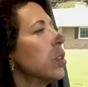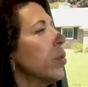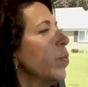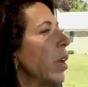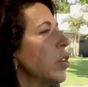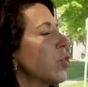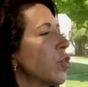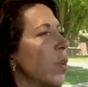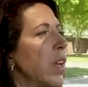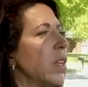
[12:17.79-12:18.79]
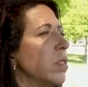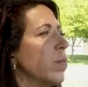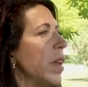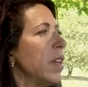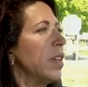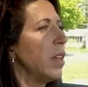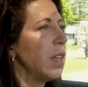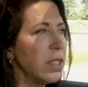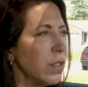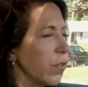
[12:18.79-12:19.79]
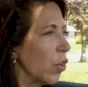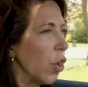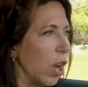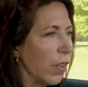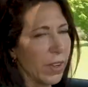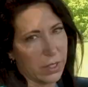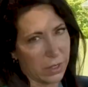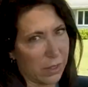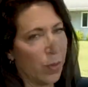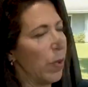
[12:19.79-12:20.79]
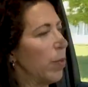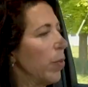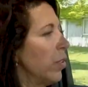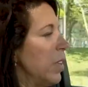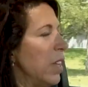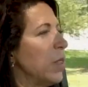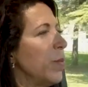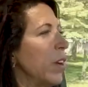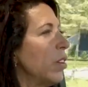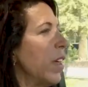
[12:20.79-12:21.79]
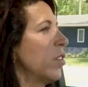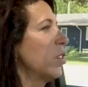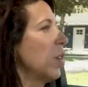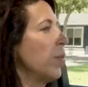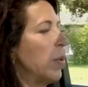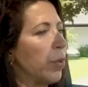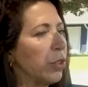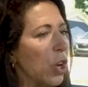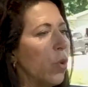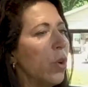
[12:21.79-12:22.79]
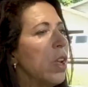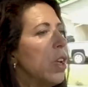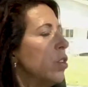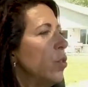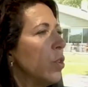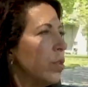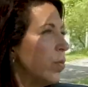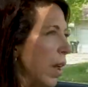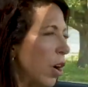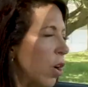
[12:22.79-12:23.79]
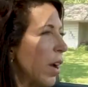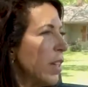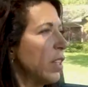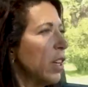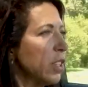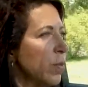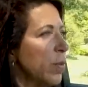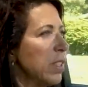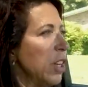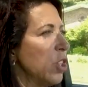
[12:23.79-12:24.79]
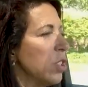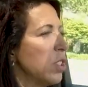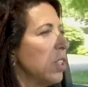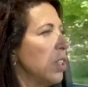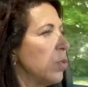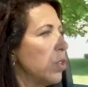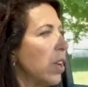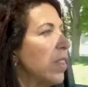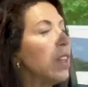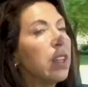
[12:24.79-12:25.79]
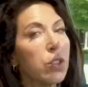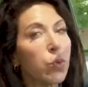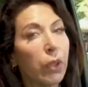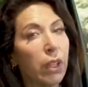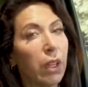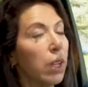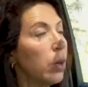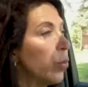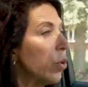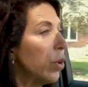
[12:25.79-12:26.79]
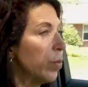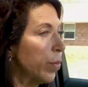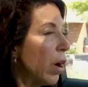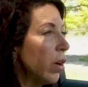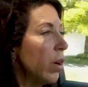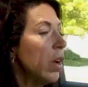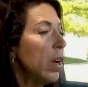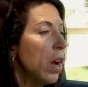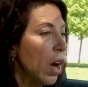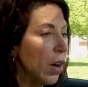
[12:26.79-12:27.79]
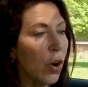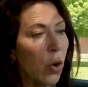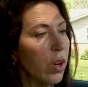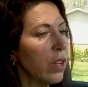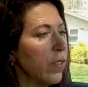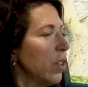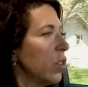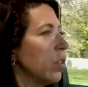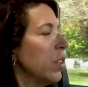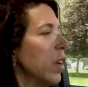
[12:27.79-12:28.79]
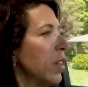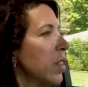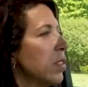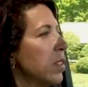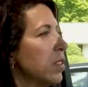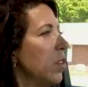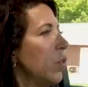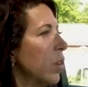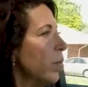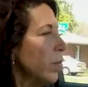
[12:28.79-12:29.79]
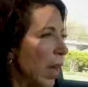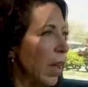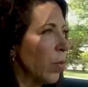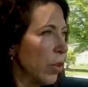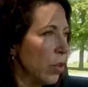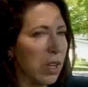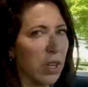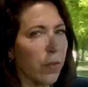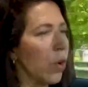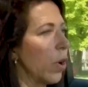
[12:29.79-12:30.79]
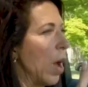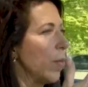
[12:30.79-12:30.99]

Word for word: The big screens, making it easy for all of us. Some people need the bigger letters, some people don't. You can make all kinds of customizations to these, which I think is really an important part of owning a vehicle like this, is that you can make it what you need it for.